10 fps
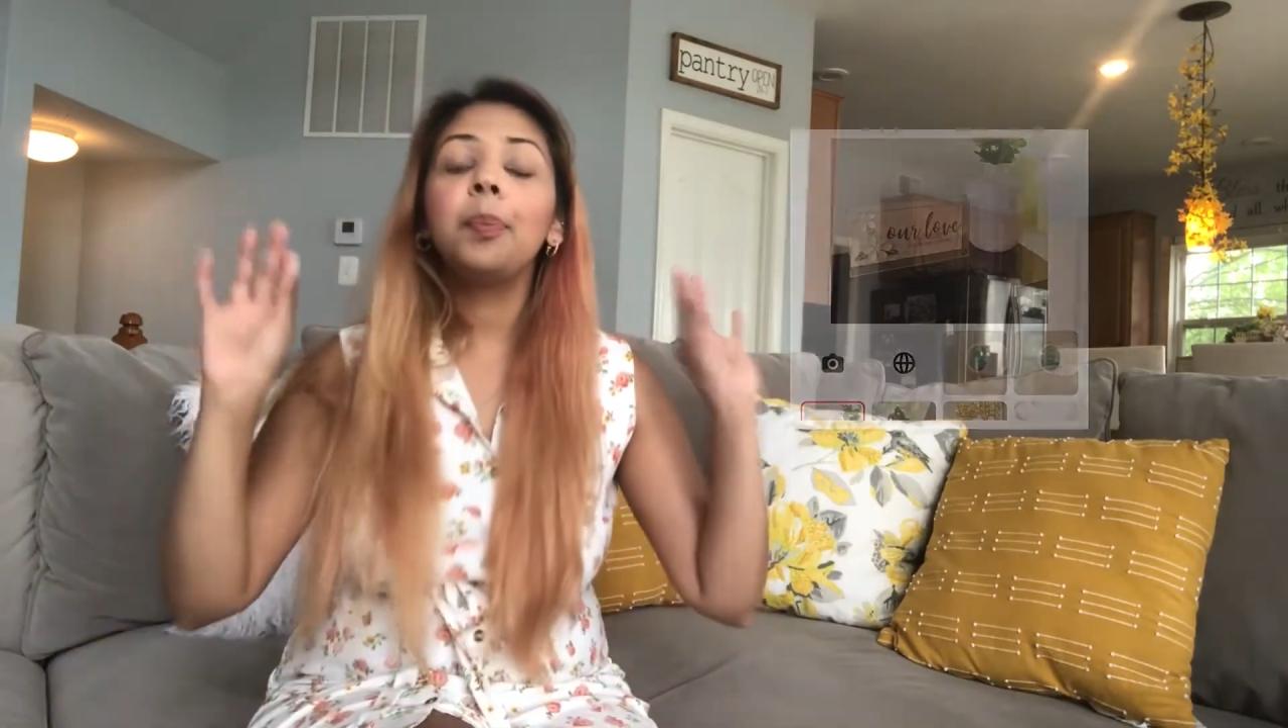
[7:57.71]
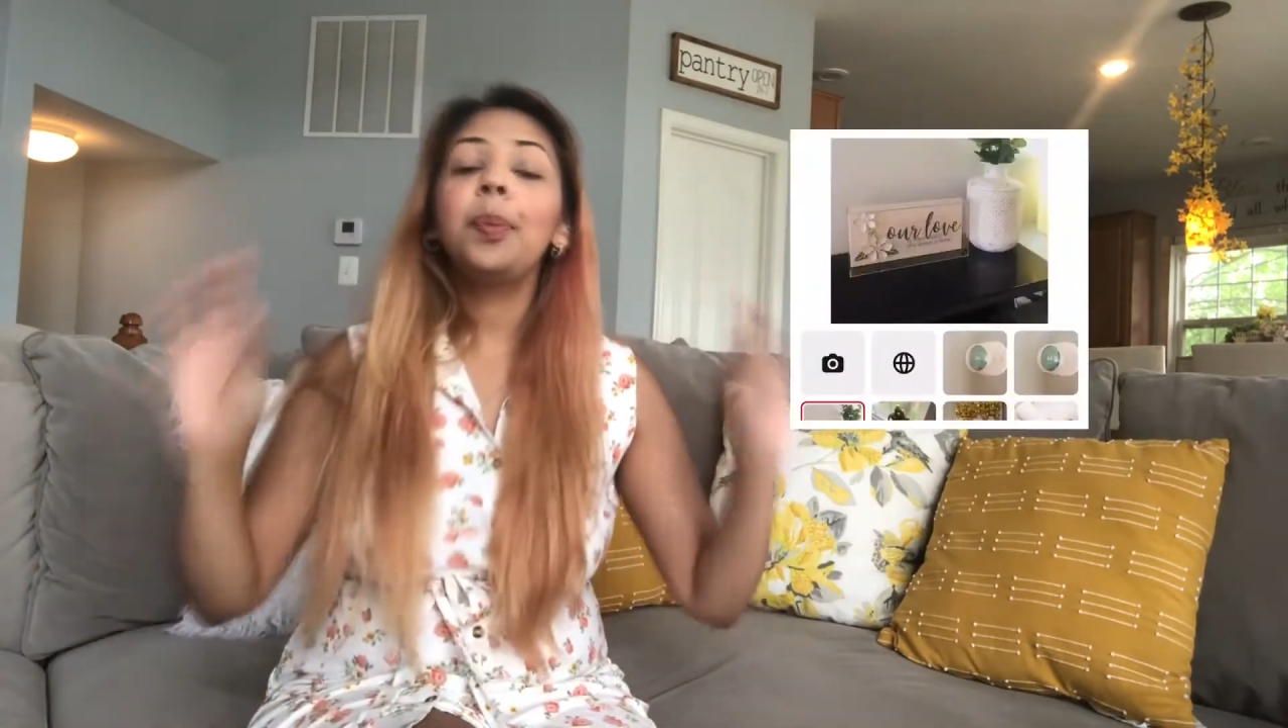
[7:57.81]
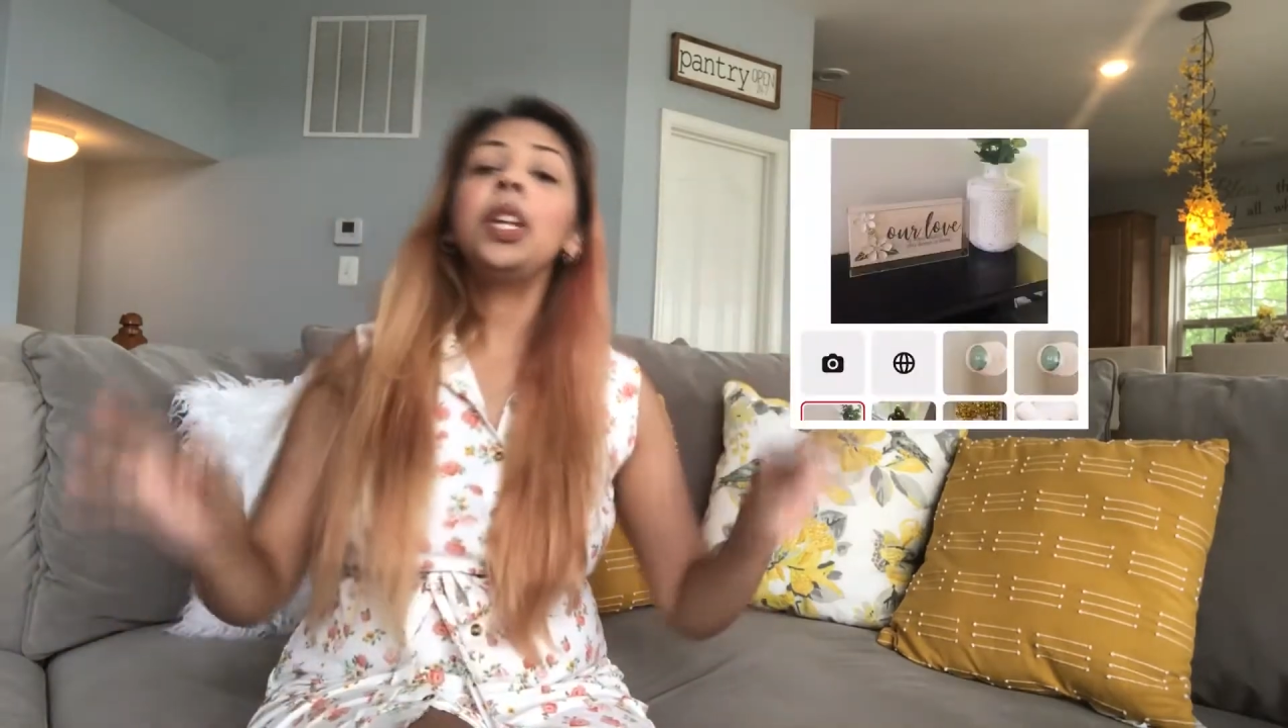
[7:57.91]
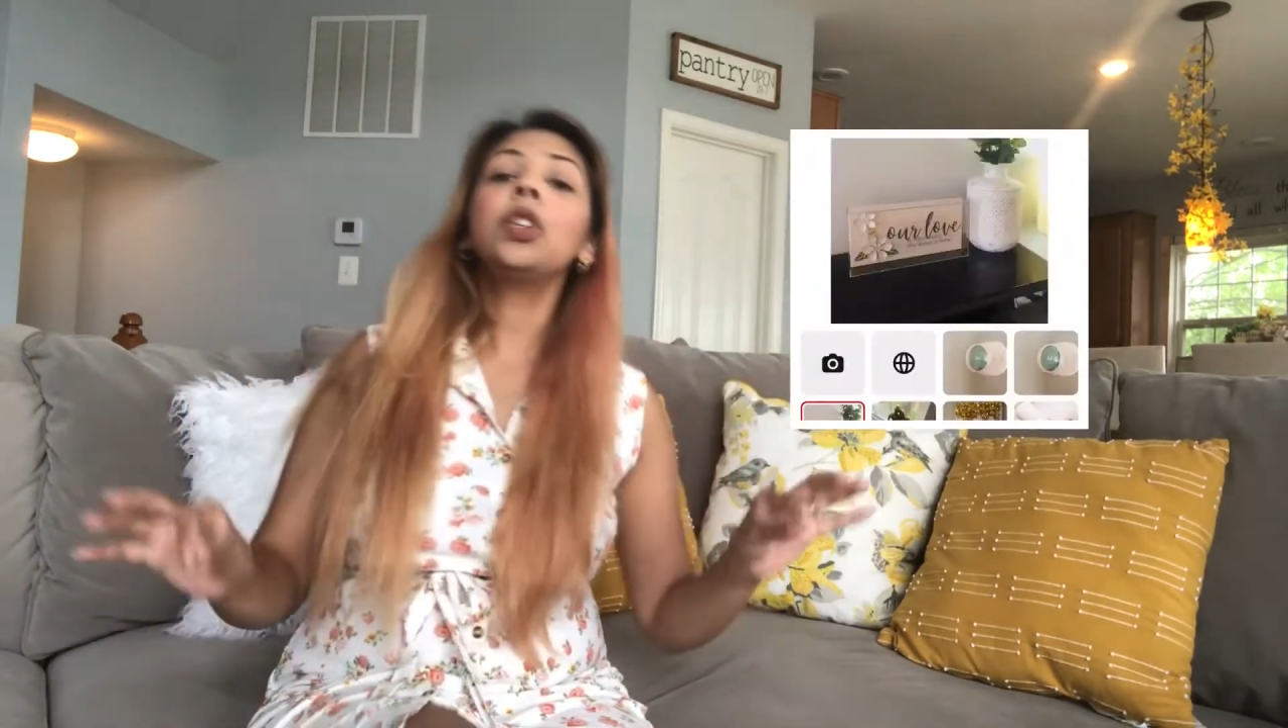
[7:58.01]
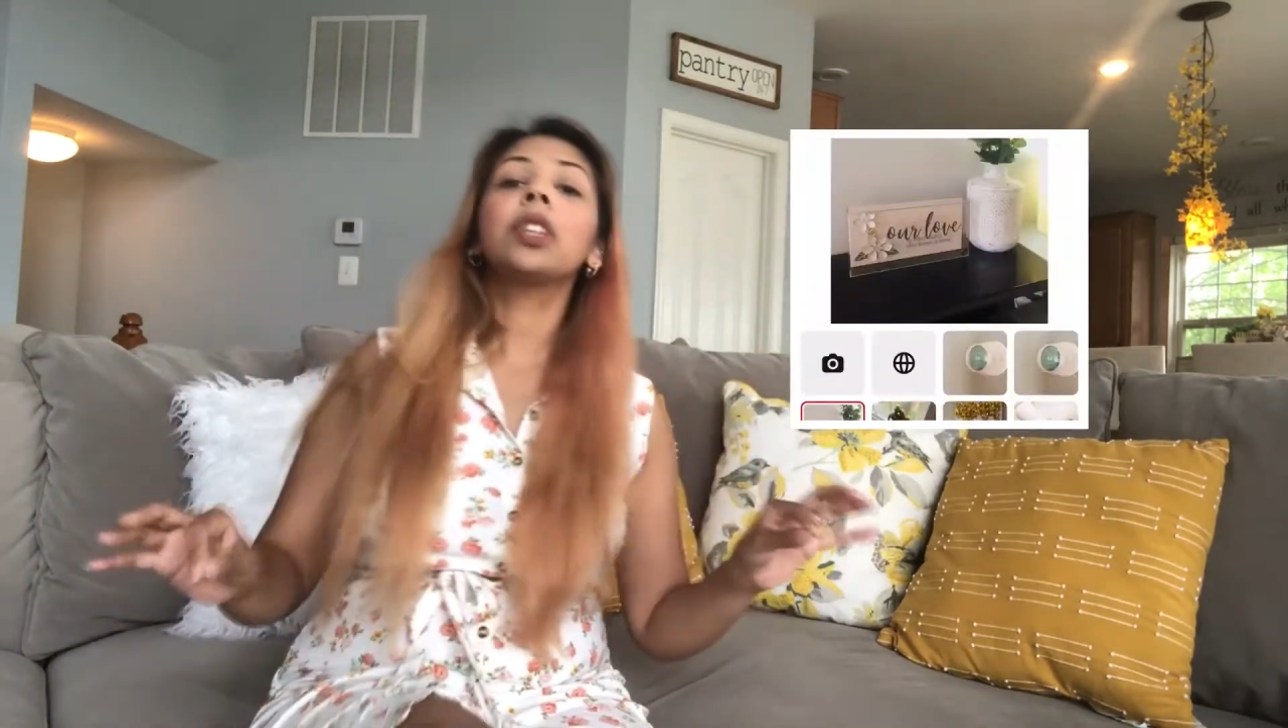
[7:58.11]

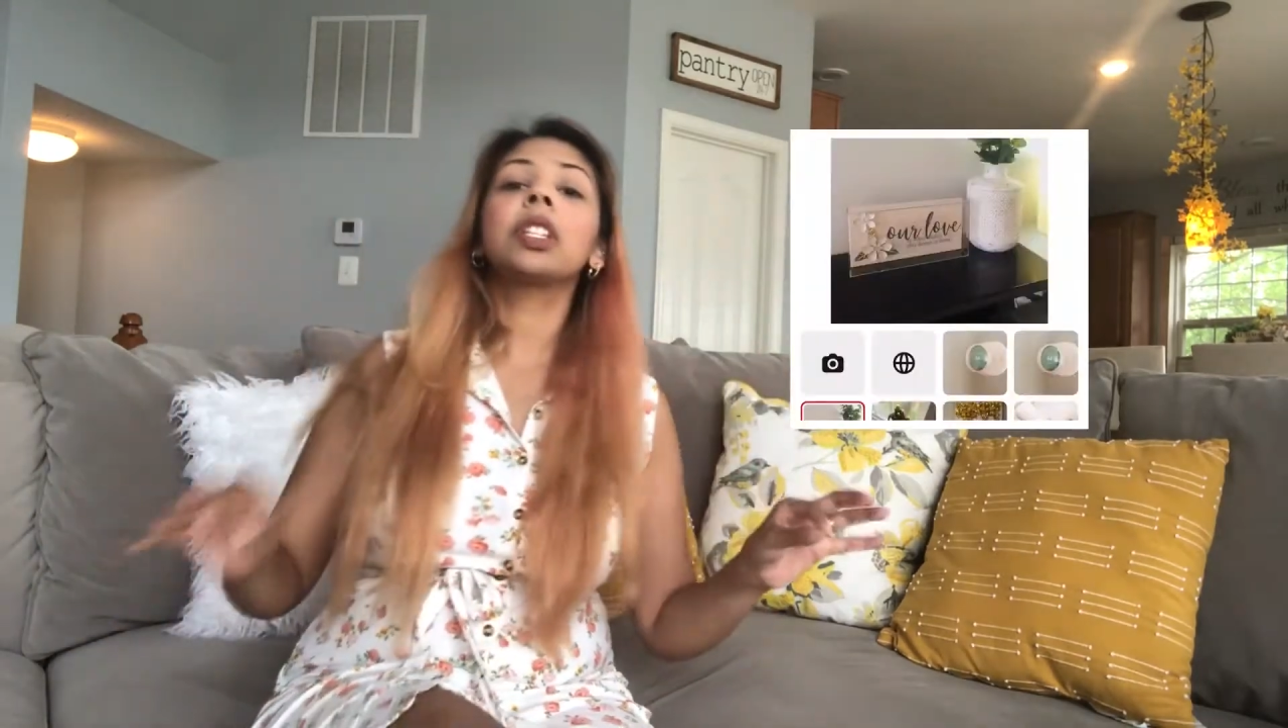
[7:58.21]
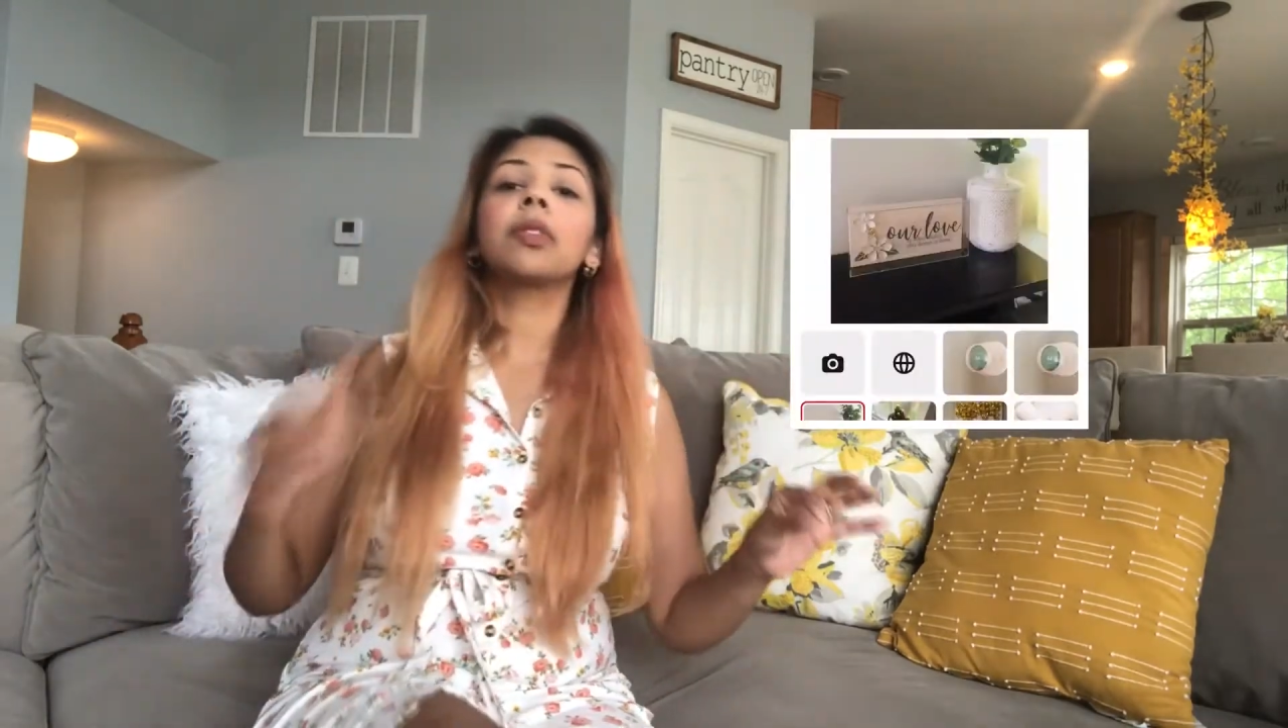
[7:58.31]
Pinterest,